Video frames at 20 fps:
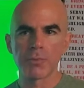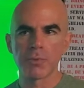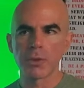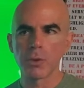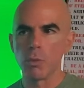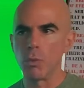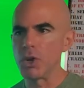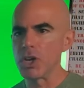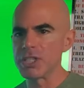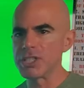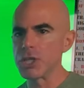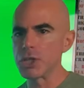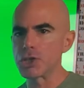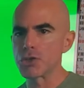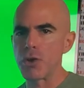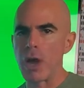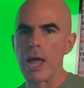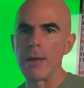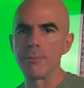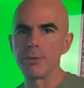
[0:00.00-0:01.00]
What is the
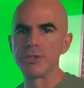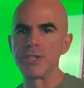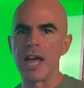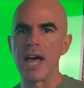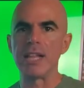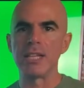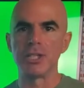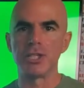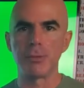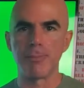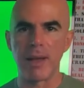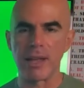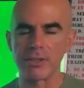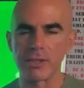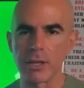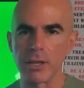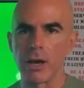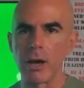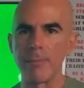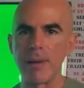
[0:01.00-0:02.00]
tribal knowledge about
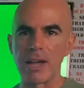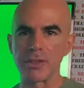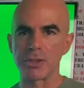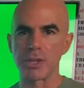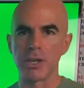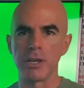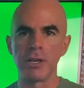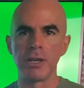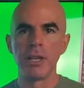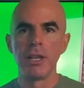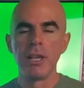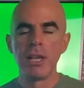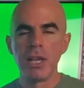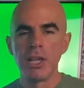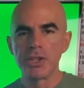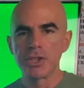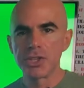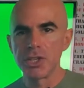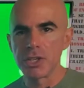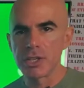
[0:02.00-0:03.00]
the, about the,
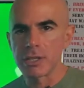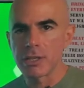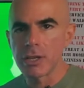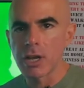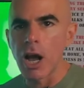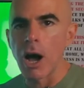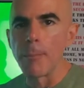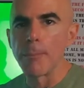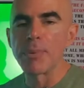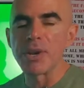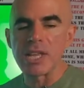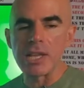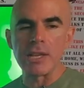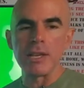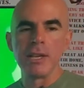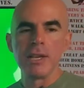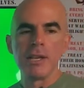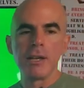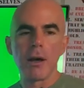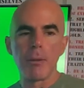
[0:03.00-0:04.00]
the
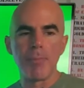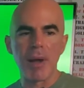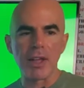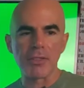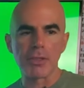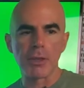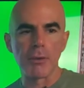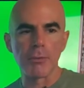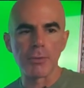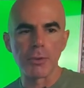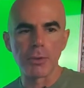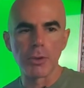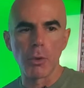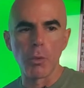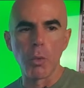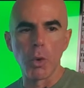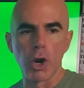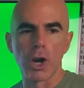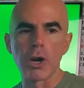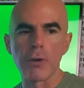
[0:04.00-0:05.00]
company, about the, the
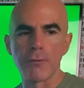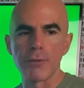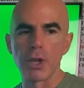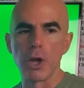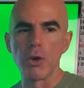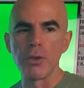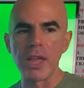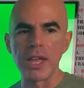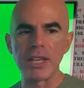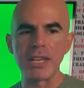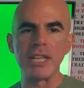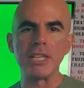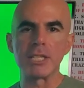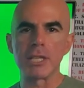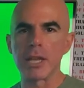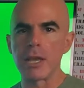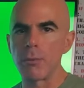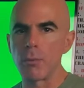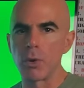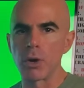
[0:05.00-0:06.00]
workflow that needs to
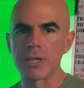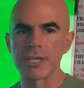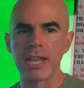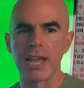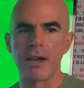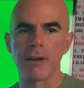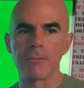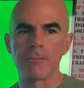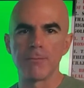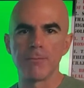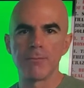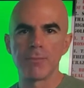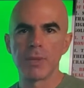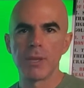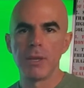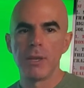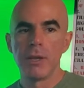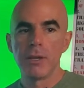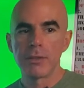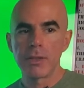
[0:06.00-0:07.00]
get worked down?
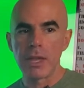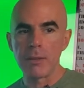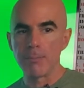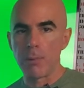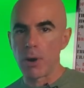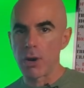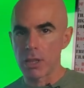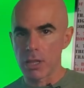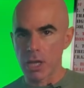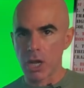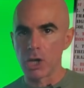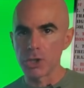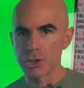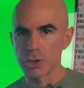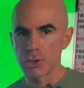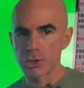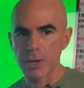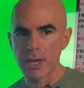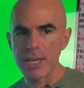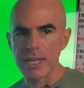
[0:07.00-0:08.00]
Then part of the
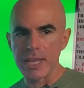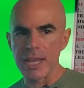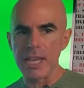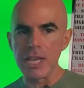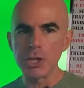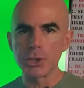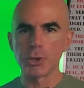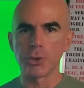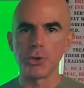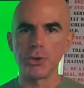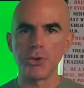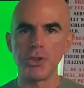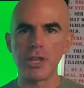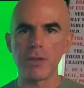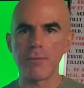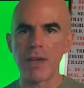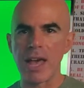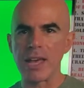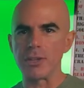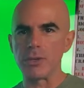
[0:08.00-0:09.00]
culture training is your unique
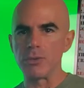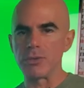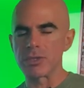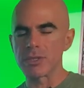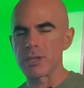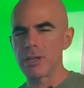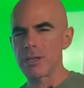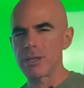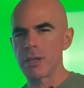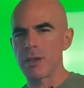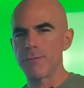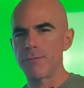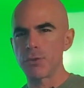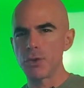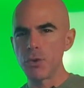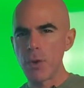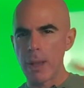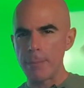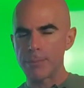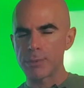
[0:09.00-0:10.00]
values. A, a,
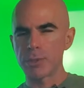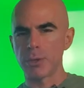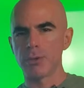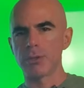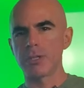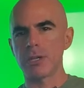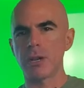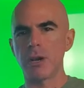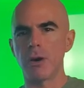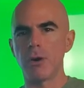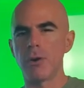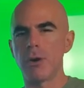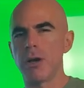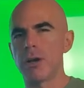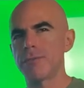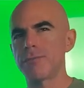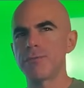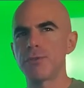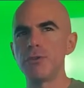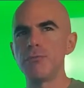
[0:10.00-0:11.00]
few episodes ago, a
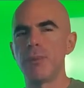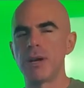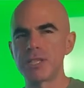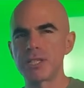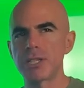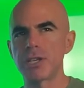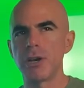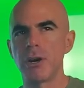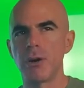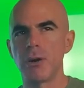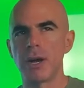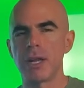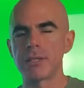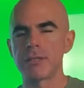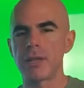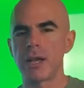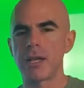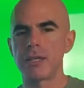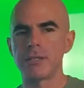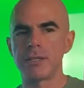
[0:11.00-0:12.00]
few months ago on,
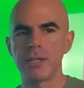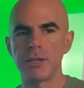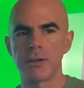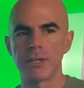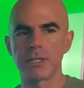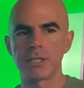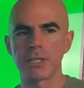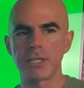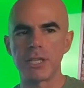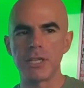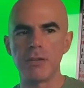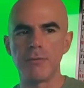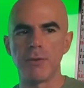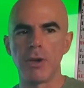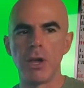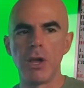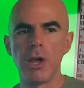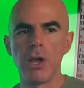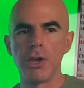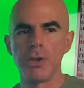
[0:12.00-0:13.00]
on here on Steve
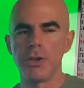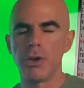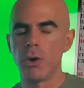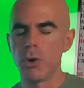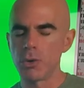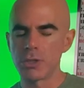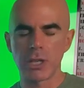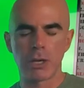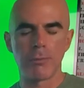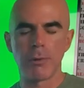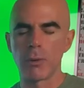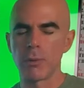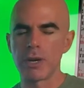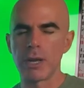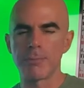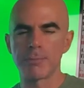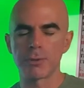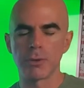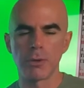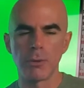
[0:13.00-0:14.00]
Knows, I don't remember what
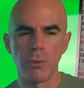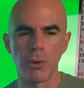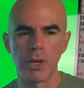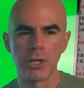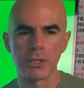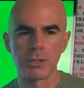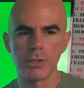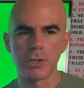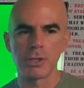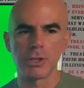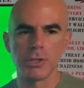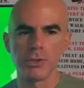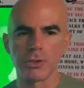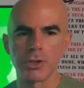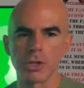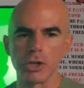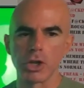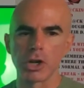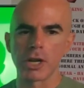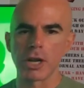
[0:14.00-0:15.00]
episode it was. You could, you
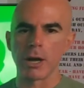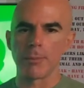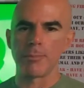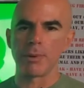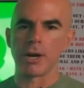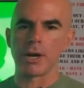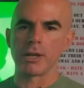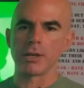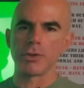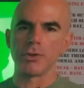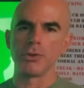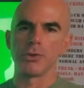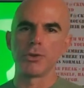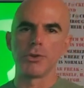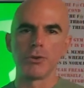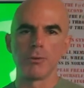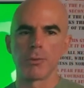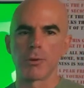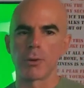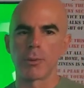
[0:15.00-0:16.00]
could look it up on
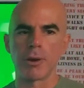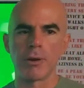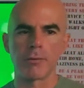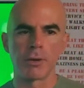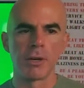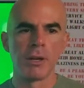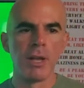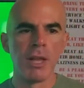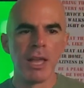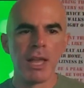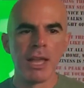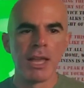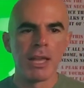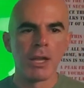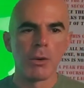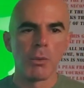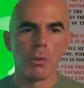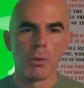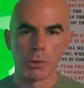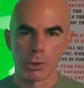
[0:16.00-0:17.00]
YouTube or wherever.
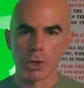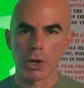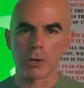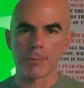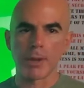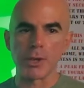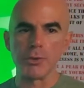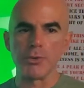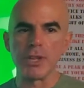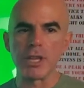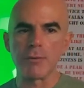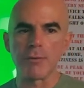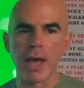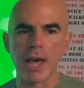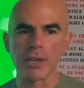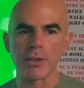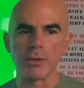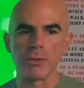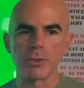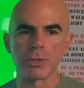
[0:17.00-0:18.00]
We were talking about unique
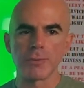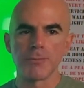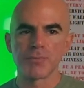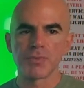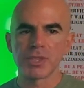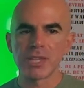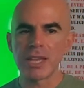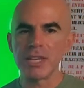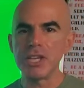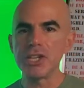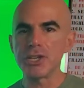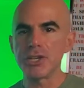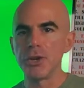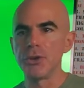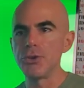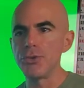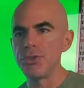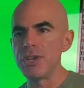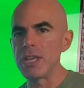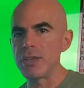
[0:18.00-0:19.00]
values. They need to know
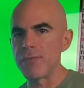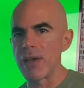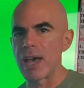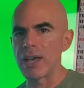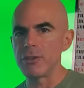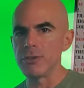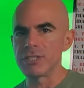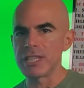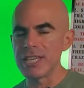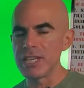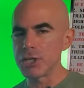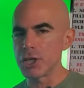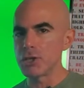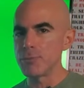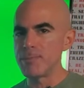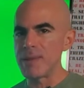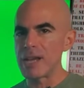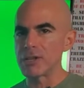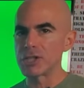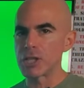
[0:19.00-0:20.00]
unique values. They need to
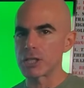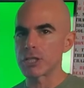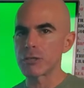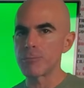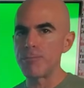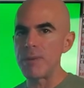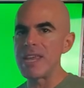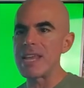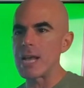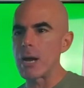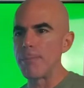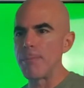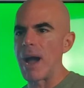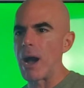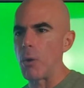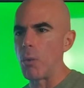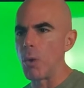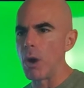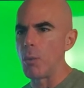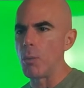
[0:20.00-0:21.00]
be able to speak
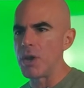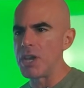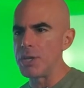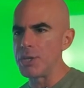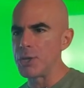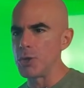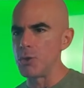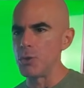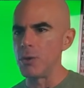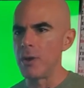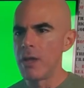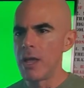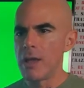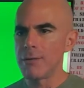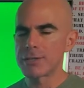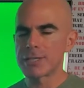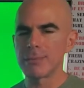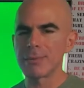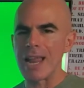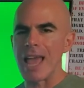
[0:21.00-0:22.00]
about what we do.
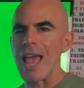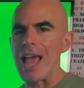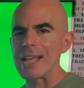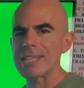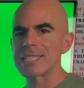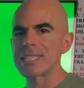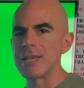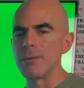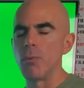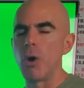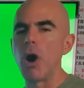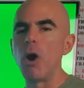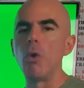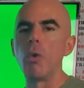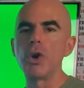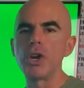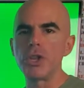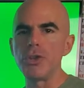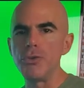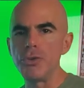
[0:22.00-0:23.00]
If someone asks them, oh,
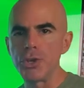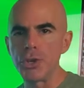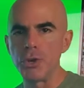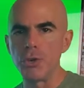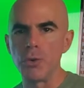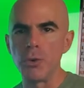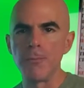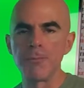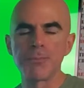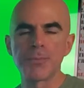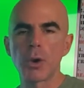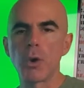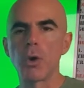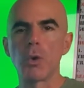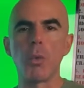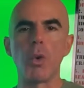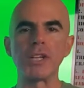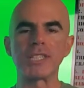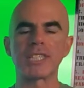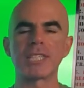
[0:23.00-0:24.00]
what do you do? Or
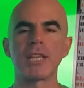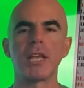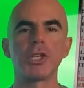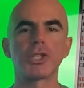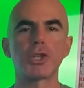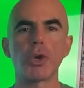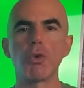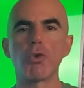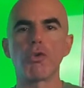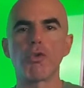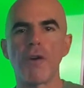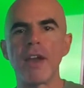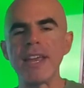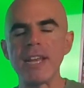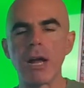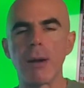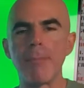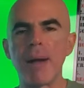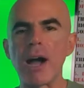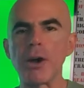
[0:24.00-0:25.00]
what's so great
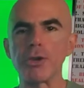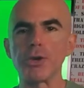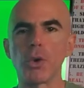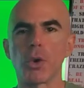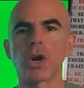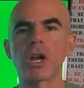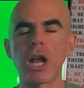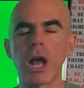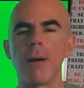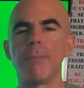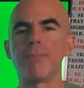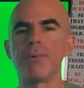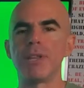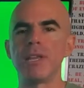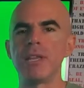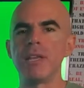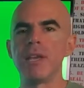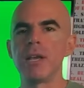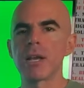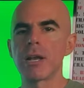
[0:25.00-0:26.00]
about your
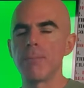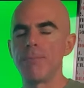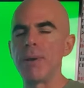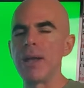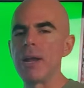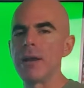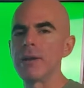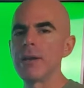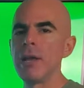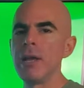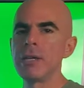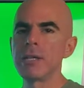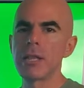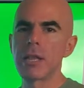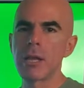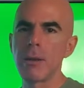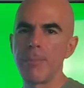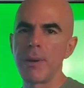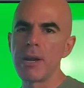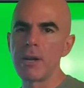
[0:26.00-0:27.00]
company compared to
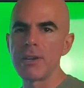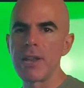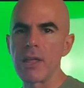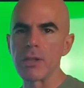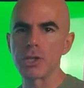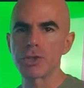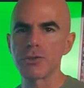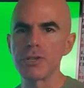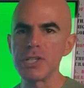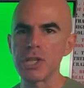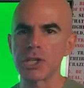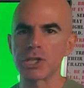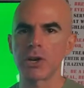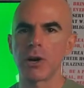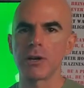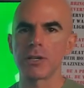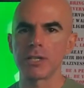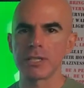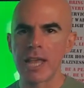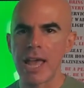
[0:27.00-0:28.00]
the competitor down the street that
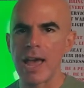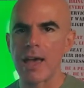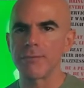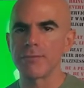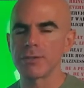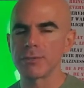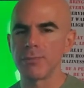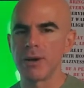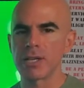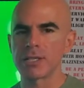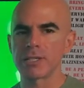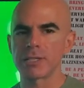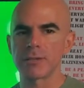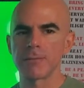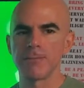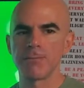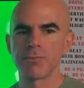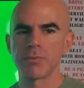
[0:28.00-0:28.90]
charges half as much?